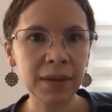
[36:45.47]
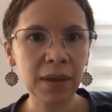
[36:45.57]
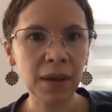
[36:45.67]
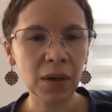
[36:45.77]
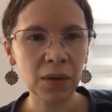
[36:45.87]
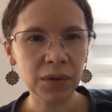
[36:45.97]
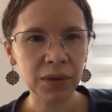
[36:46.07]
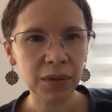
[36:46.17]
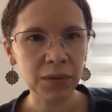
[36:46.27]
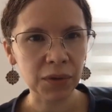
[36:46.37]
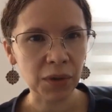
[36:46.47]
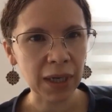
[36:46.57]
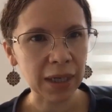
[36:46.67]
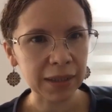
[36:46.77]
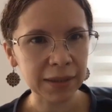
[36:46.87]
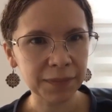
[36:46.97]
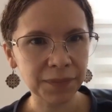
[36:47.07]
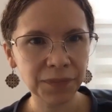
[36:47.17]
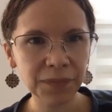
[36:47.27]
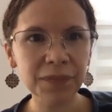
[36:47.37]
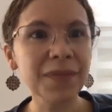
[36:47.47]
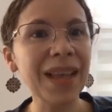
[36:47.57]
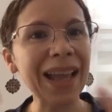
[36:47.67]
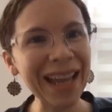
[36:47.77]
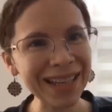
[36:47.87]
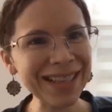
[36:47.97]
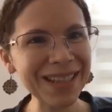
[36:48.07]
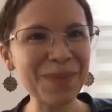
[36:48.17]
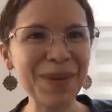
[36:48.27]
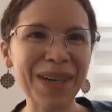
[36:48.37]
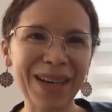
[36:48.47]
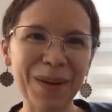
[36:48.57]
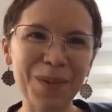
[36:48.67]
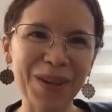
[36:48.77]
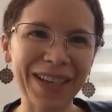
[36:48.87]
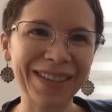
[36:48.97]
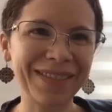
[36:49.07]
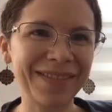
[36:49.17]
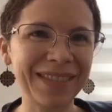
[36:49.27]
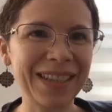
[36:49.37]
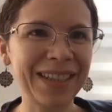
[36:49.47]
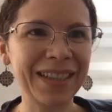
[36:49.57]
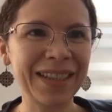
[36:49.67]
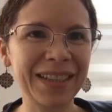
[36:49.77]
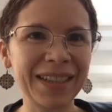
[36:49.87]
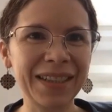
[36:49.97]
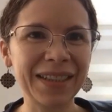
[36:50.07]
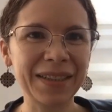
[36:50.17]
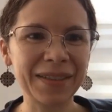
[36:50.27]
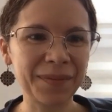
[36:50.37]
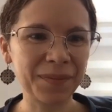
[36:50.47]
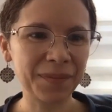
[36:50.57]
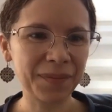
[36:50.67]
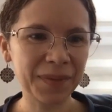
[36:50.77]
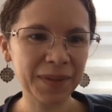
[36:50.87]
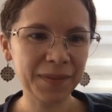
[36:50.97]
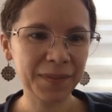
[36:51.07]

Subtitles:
to solve constitutional issues. That's the first block of questions.